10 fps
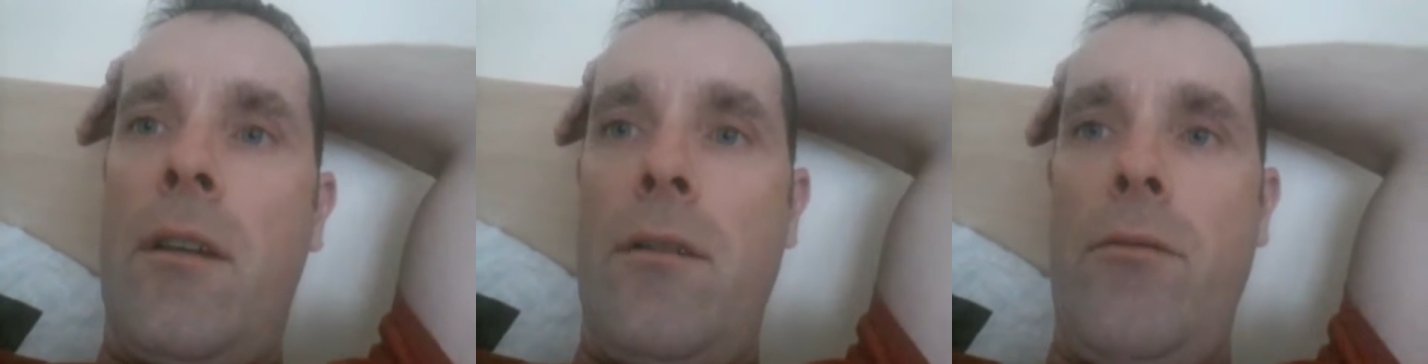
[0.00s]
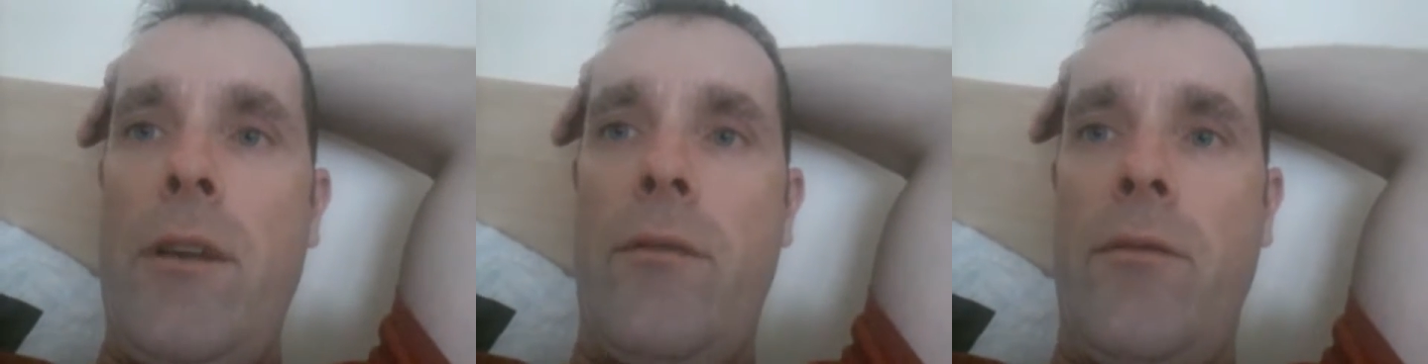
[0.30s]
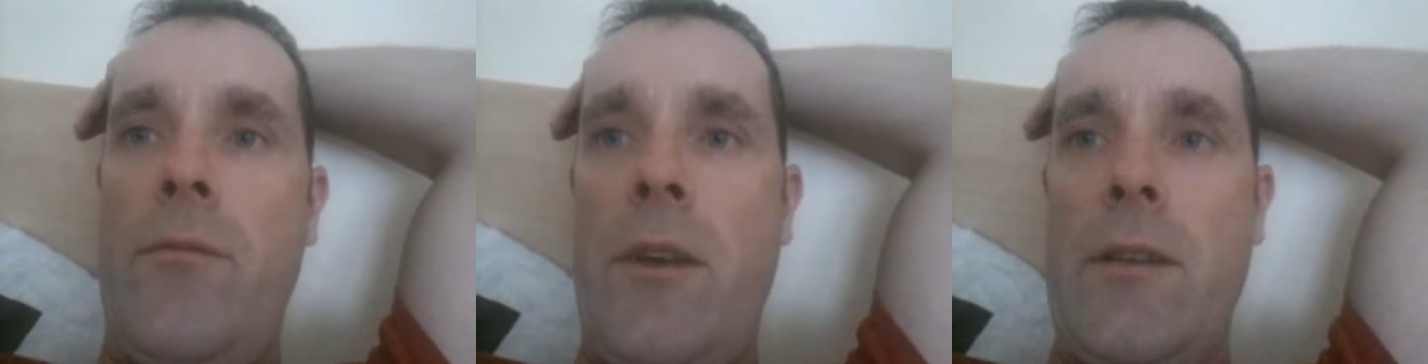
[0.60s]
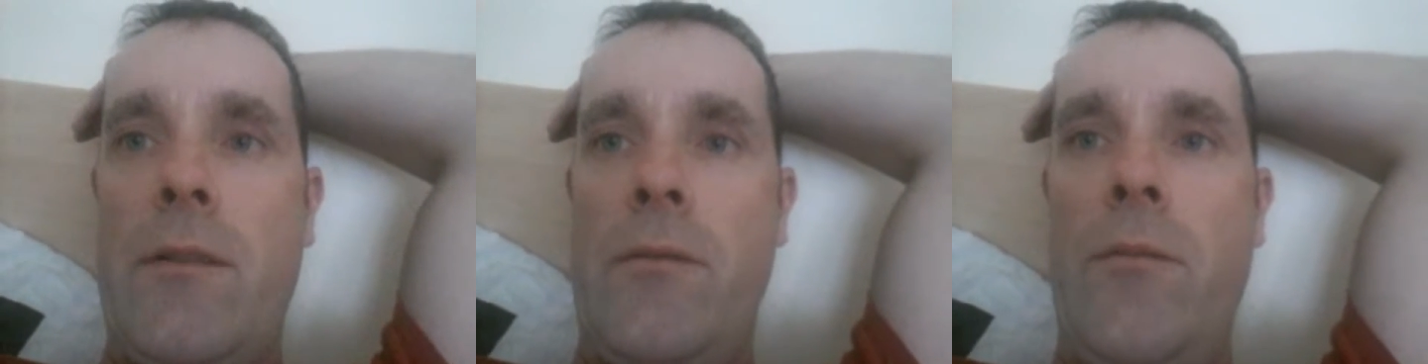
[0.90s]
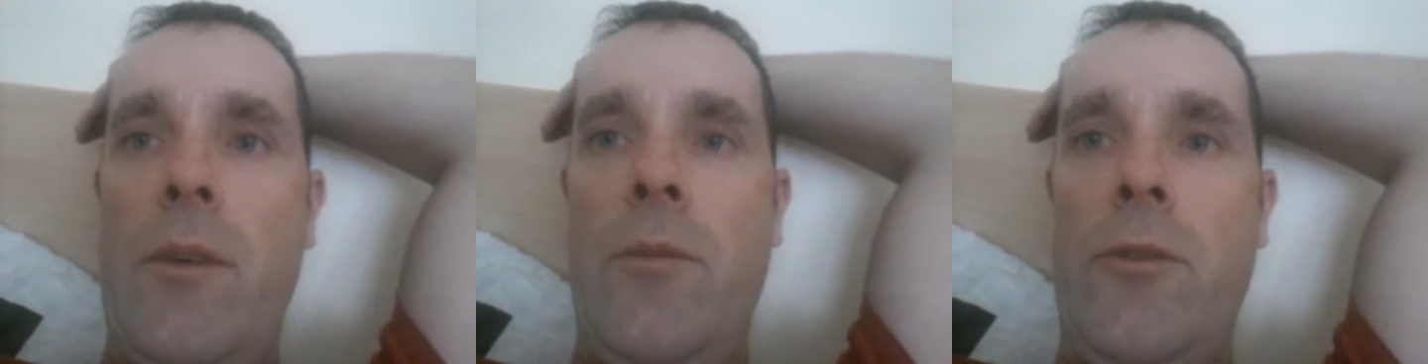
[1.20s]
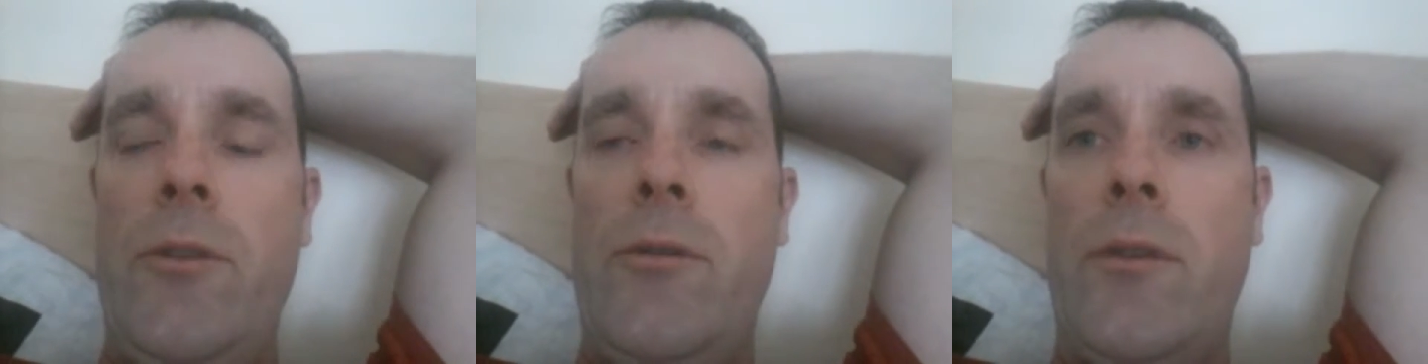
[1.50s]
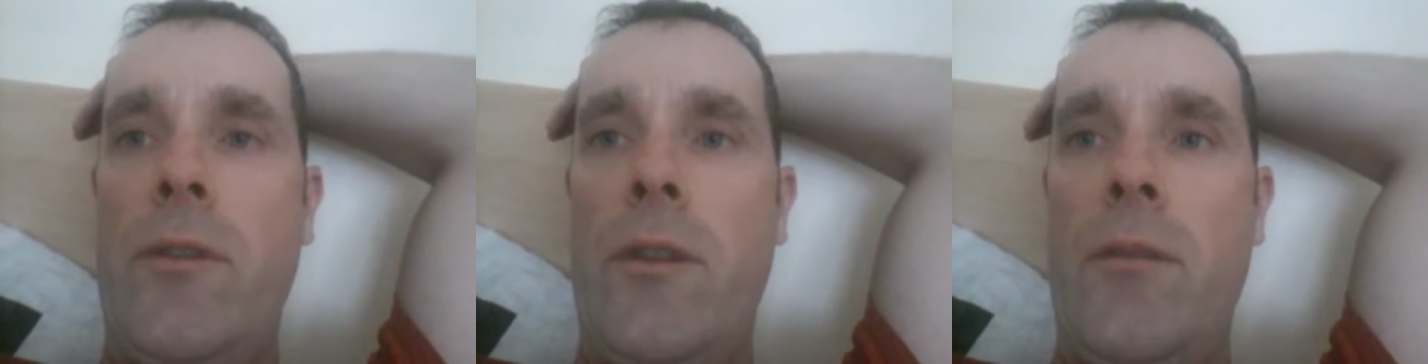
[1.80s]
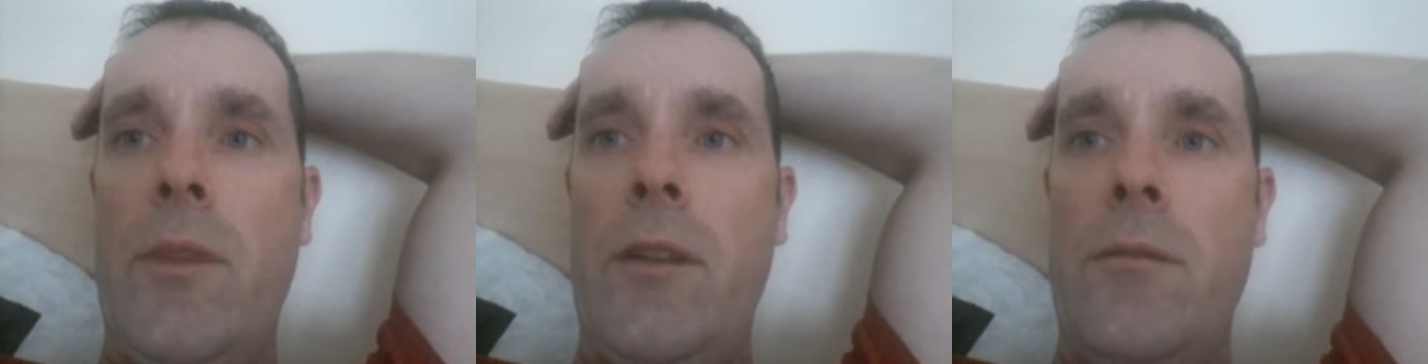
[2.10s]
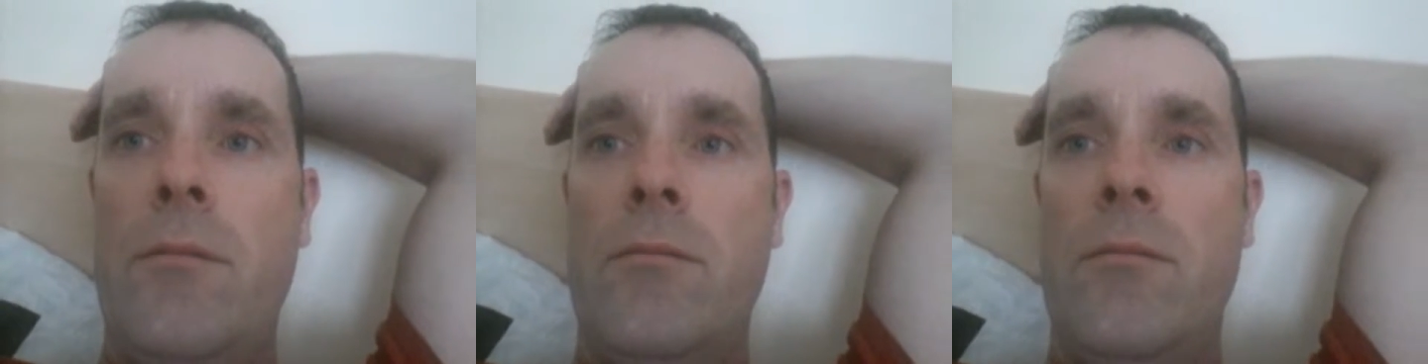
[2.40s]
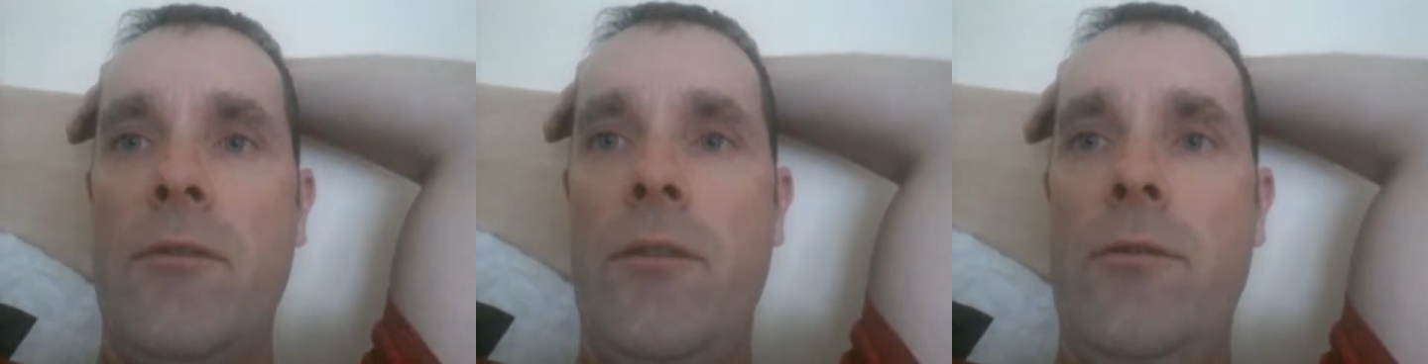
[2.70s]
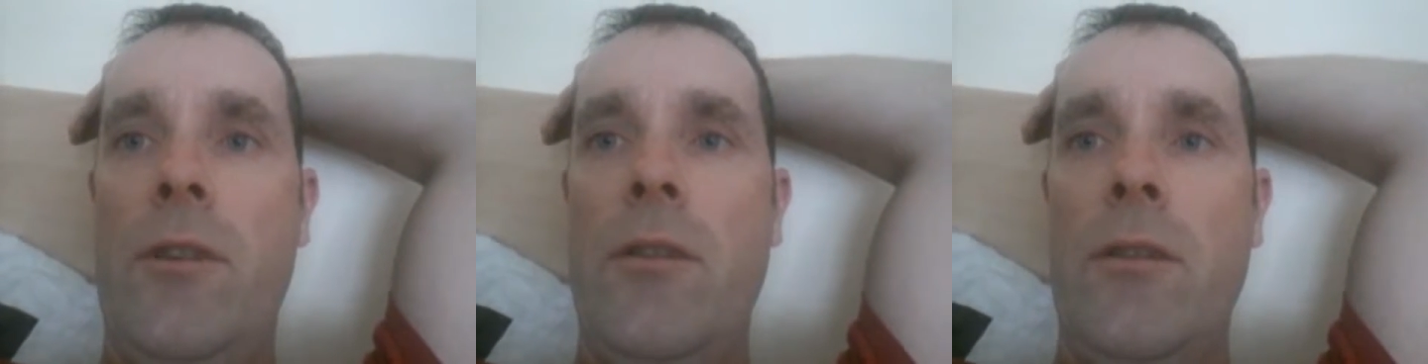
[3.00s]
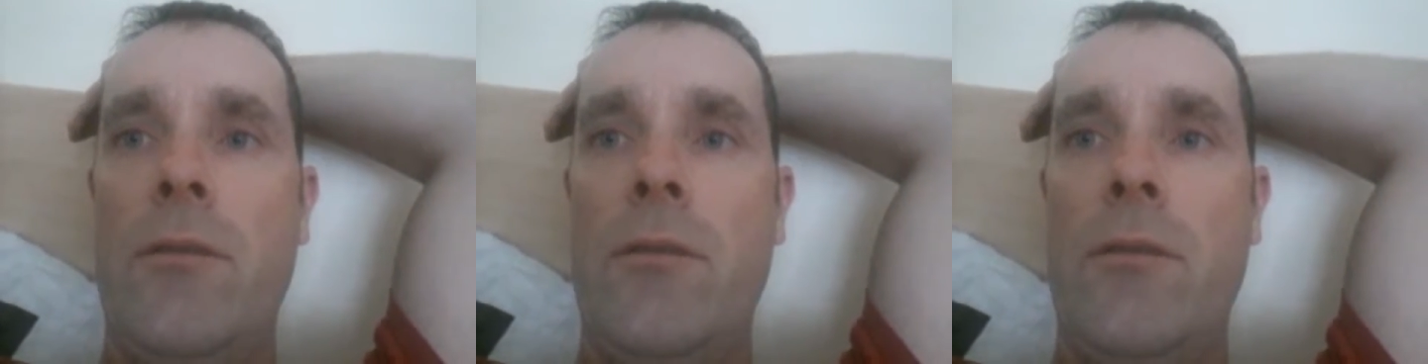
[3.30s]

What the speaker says: away from mass when my mother used to send me. Found it all